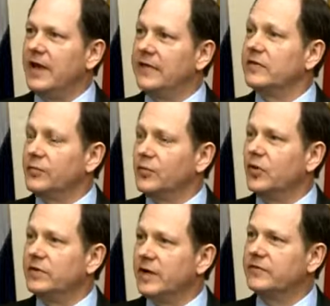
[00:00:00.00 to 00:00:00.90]
and that the
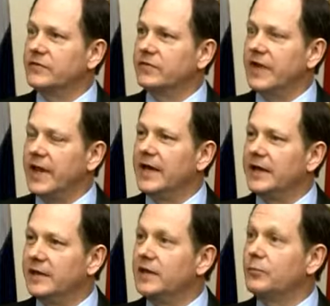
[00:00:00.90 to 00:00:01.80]
protesters
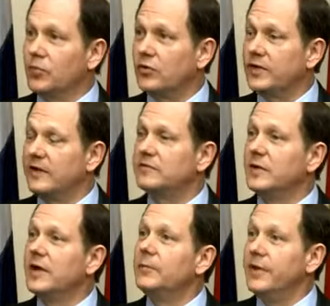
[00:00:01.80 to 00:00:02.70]
can protest
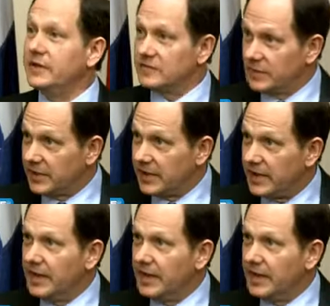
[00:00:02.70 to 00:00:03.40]
peaceably